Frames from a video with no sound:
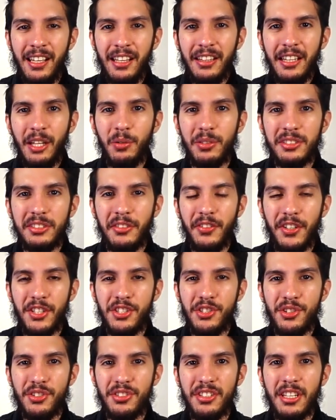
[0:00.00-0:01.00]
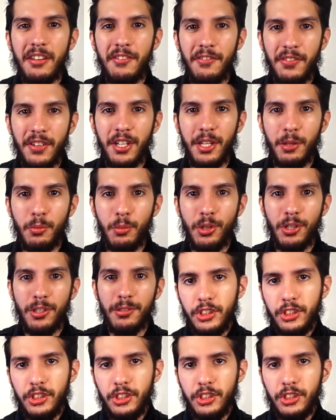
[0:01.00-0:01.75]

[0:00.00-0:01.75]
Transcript: that was Avengers Infinity War.